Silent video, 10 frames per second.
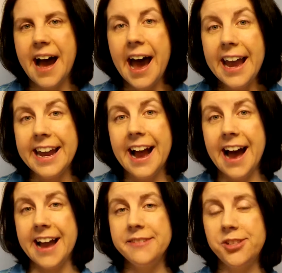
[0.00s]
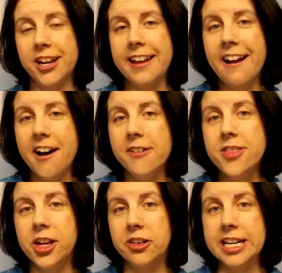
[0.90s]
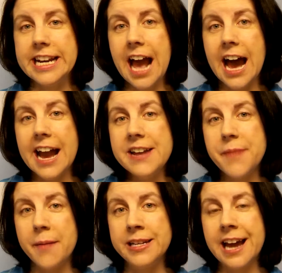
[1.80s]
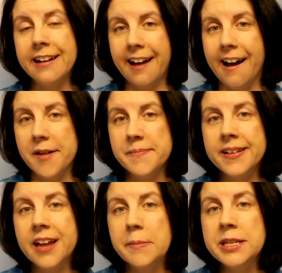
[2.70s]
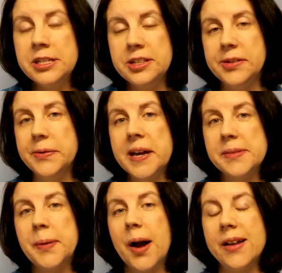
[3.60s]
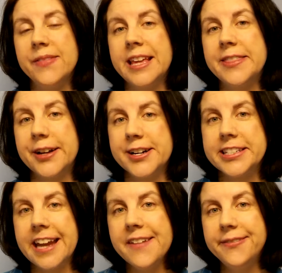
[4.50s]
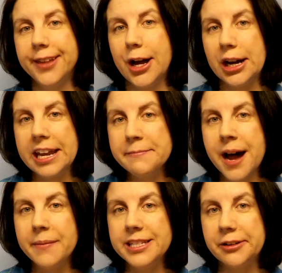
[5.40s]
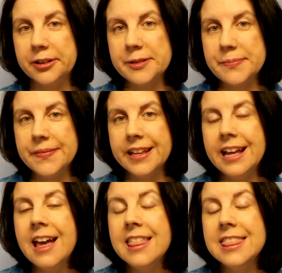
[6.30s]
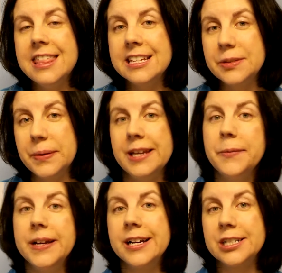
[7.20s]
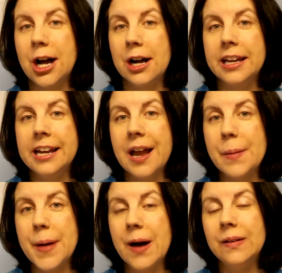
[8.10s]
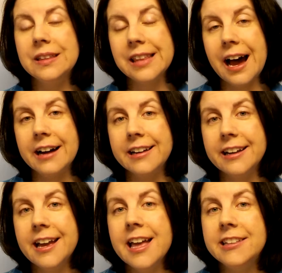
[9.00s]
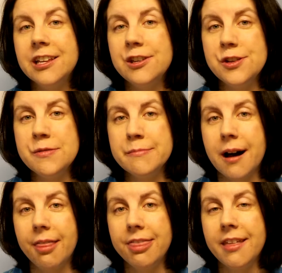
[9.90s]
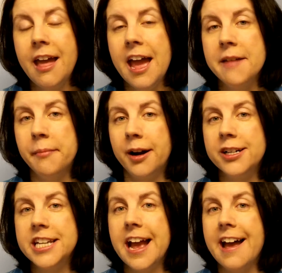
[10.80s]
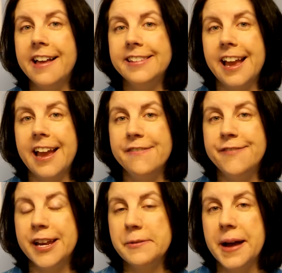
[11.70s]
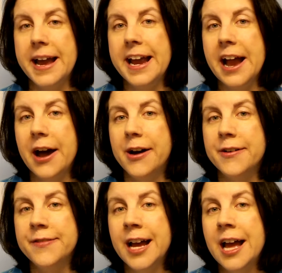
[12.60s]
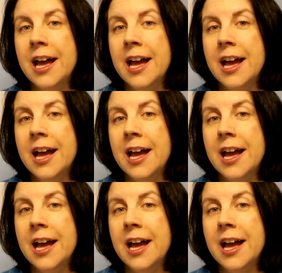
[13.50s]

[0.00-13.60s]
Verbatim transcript: Hi, I'm Jenny of thegreeneyedmama.com coming to you as part of the Thursday Vlogging Mommies group. This week we are talking about luck. It's a new month and March has a funny way of